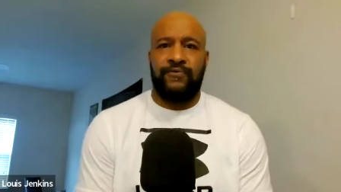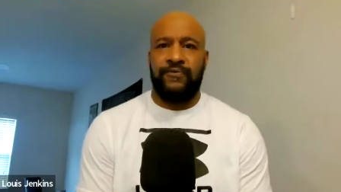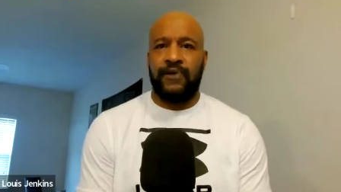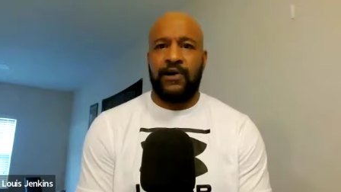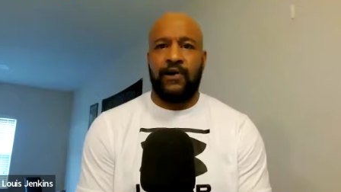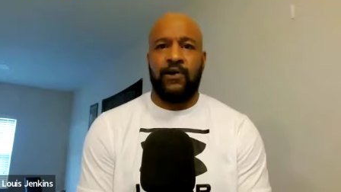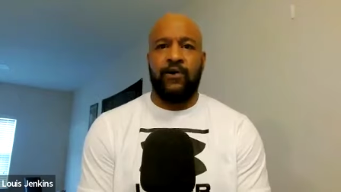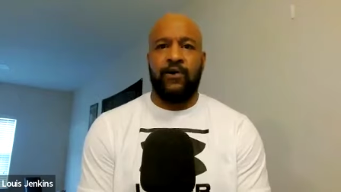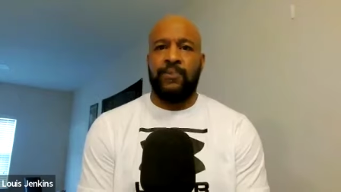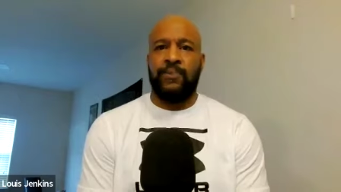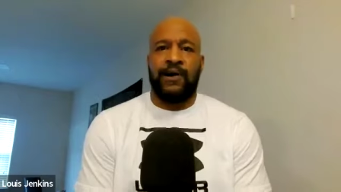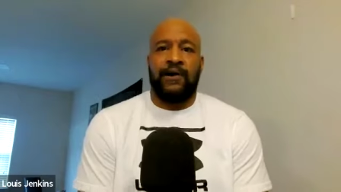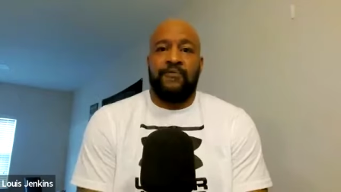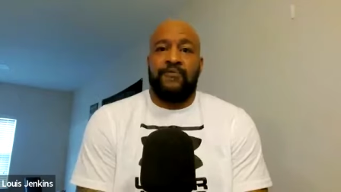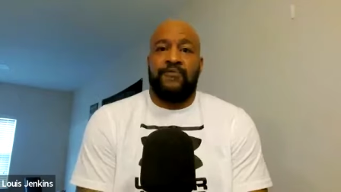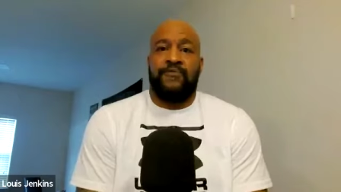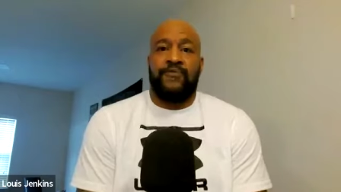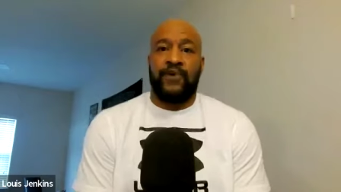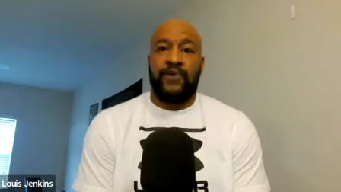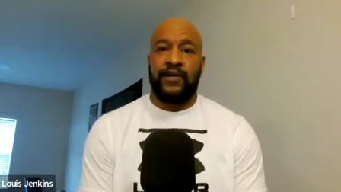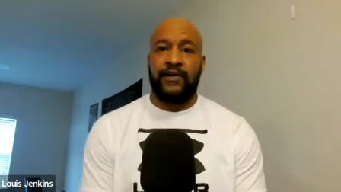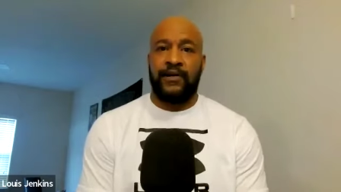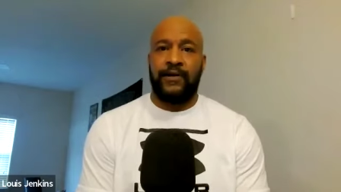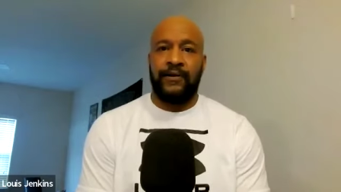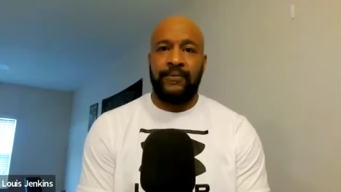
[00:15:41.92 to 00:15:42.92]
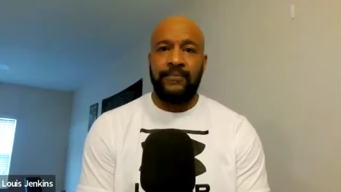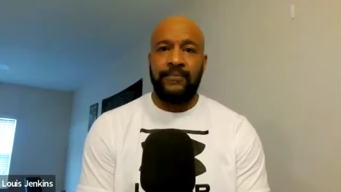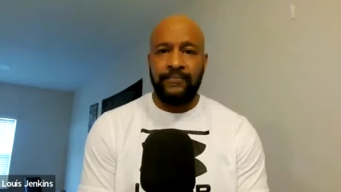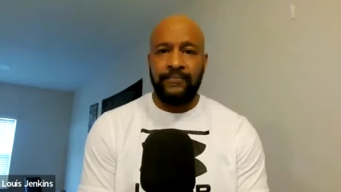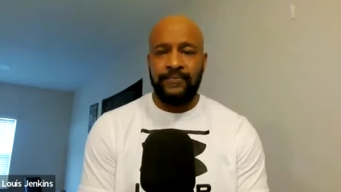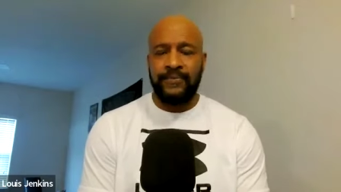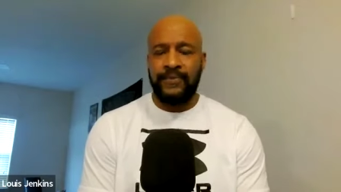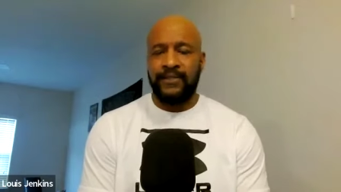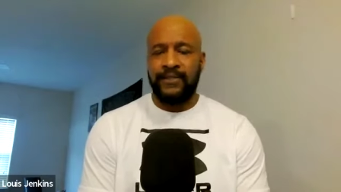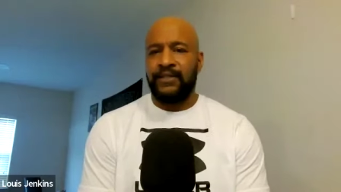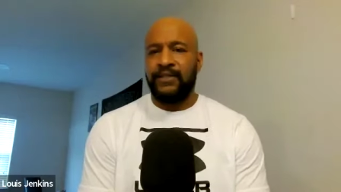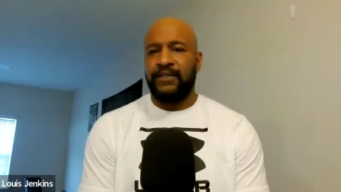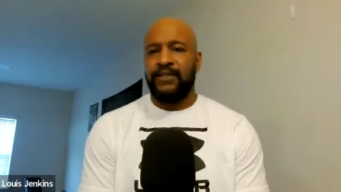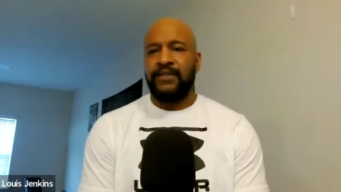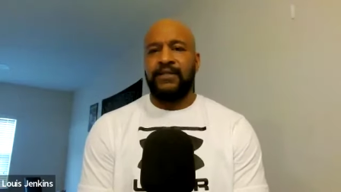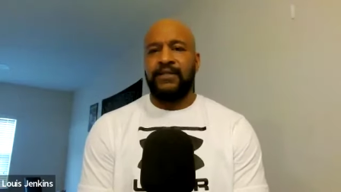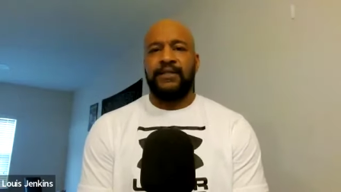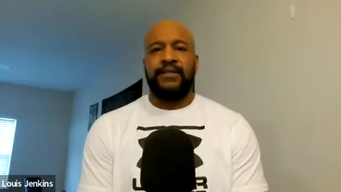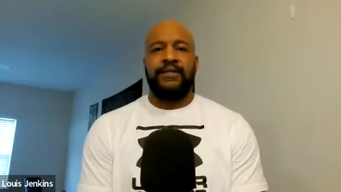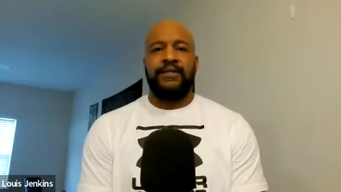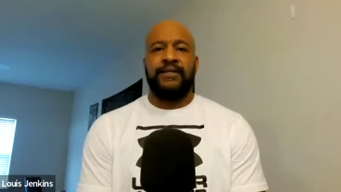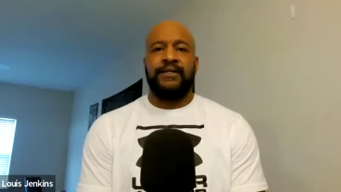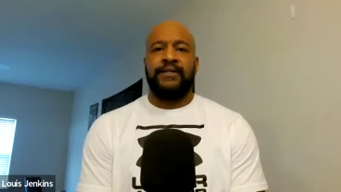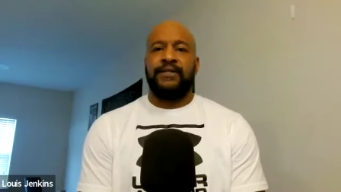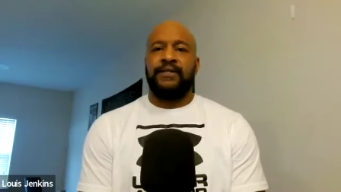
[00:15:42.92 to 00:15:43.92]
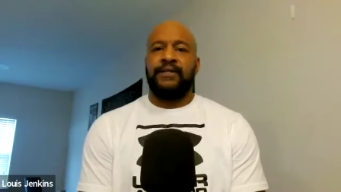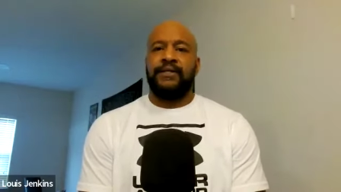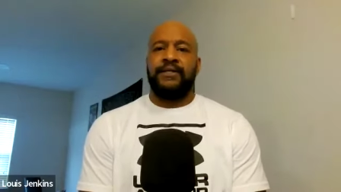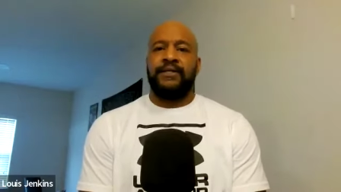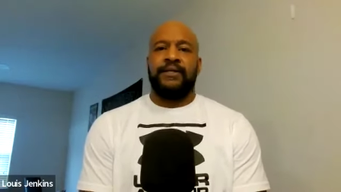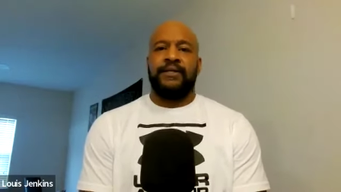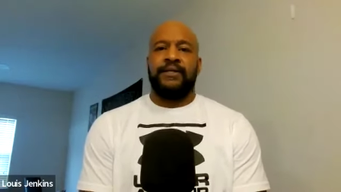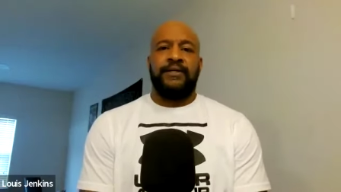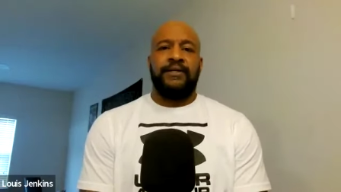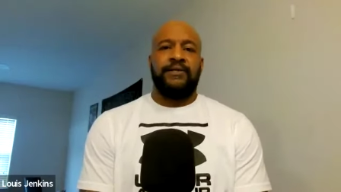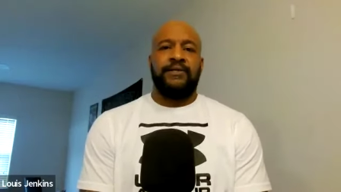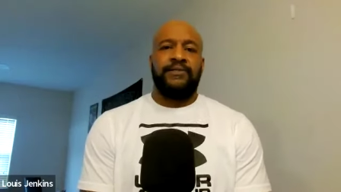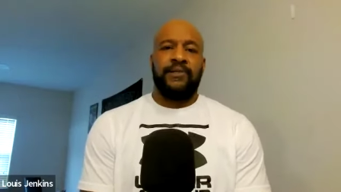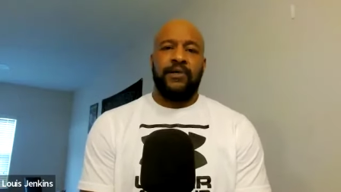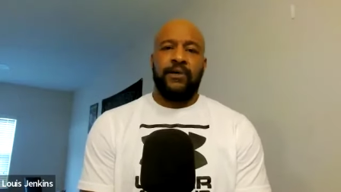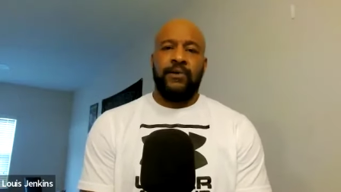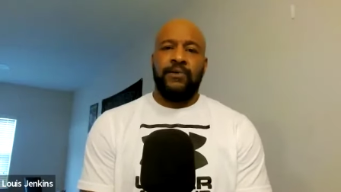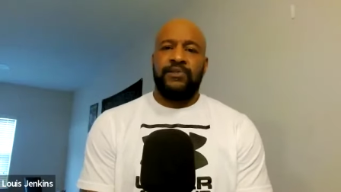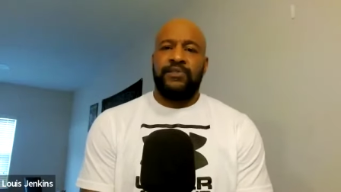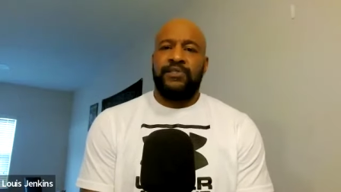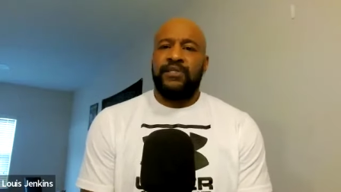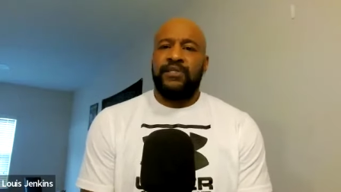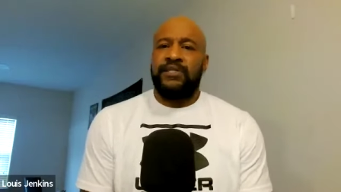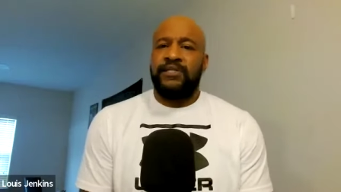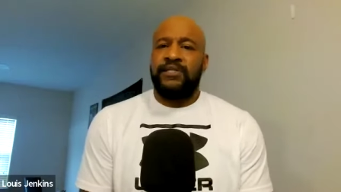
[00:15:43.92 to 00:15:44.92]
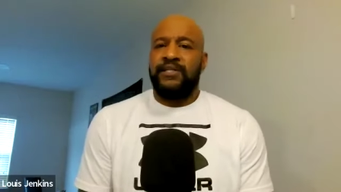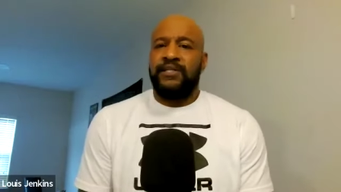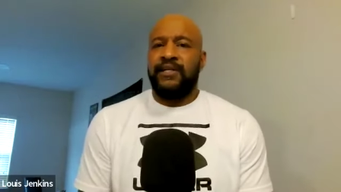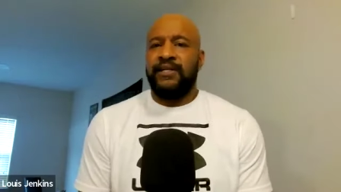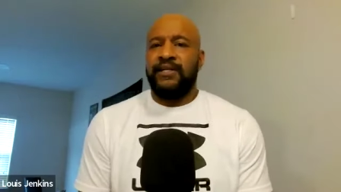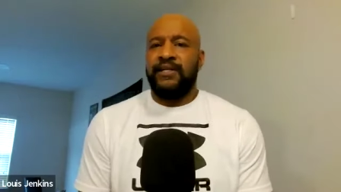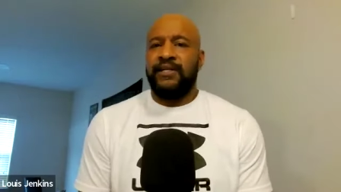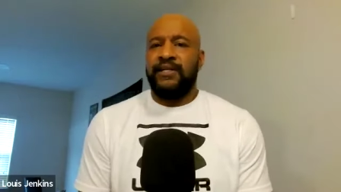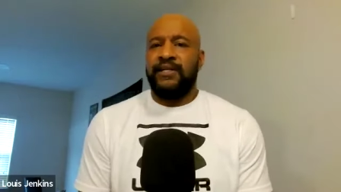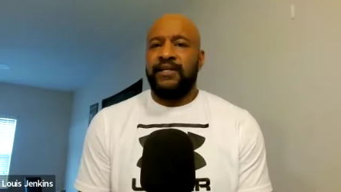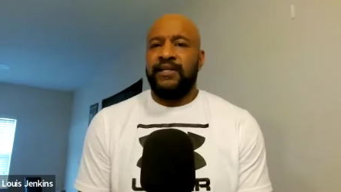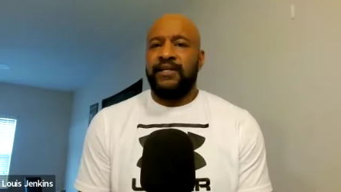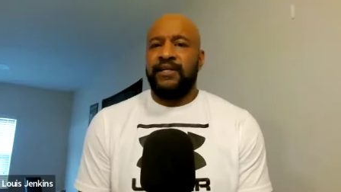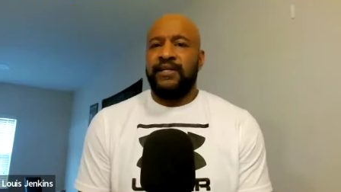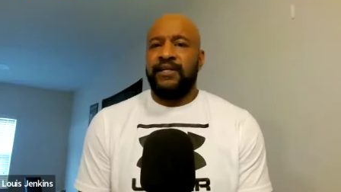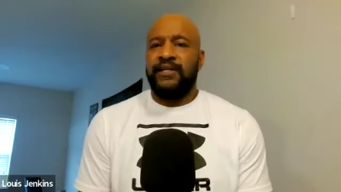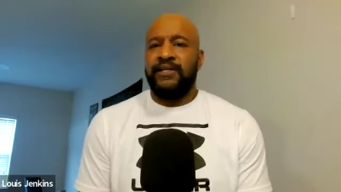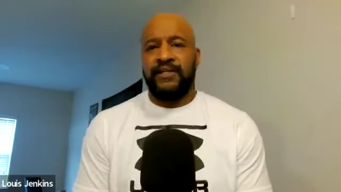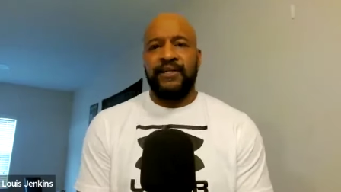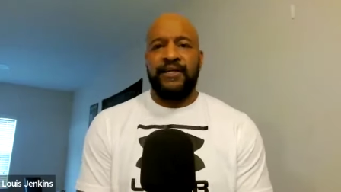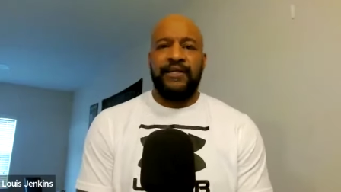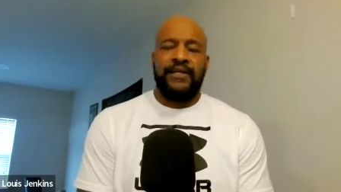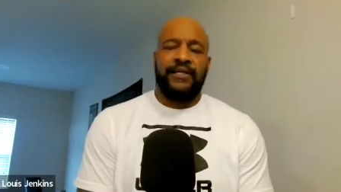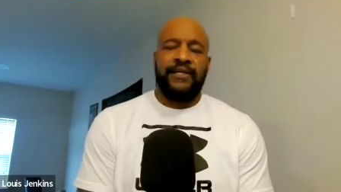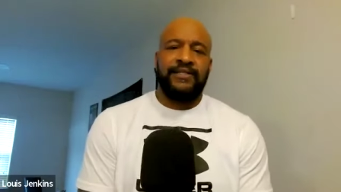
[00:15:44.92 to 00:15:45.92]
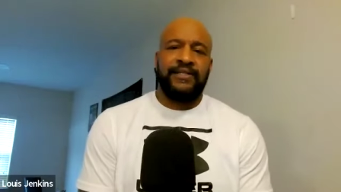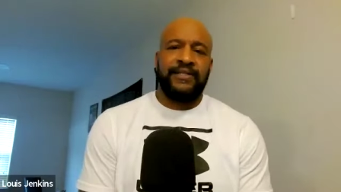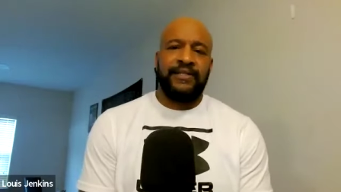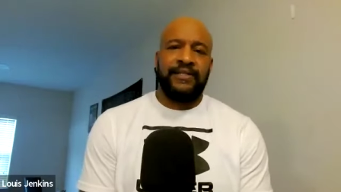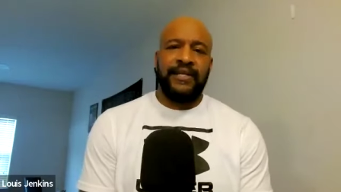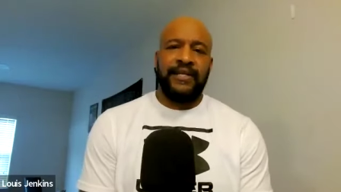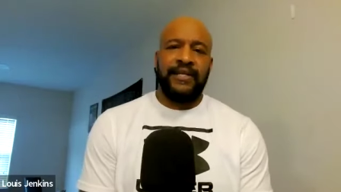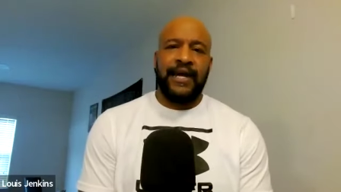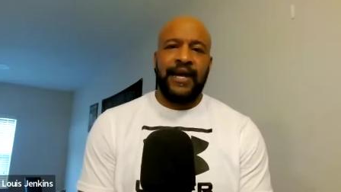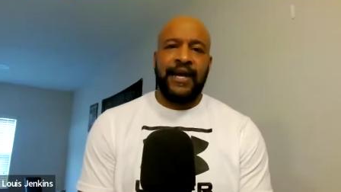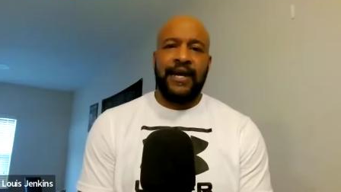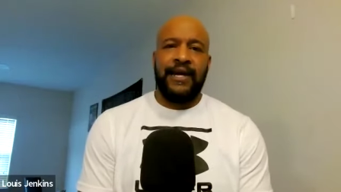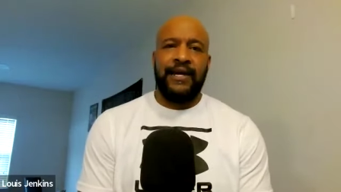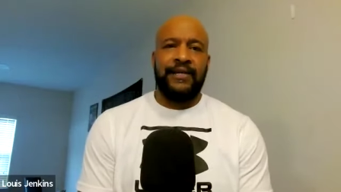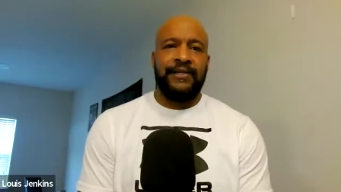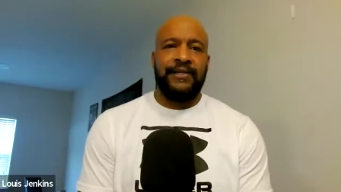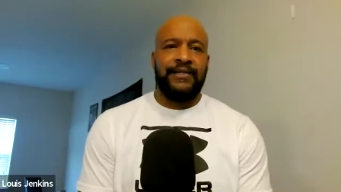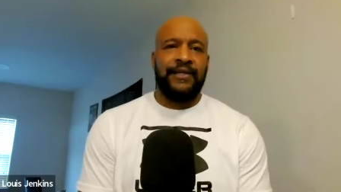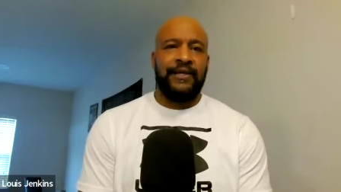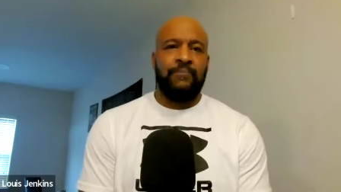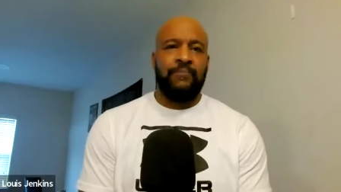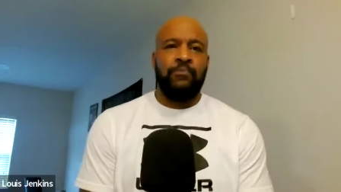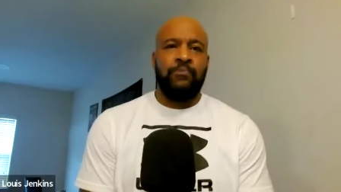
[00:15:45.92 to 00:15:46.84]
I hope I don't fuck up. So she kissed and this and that,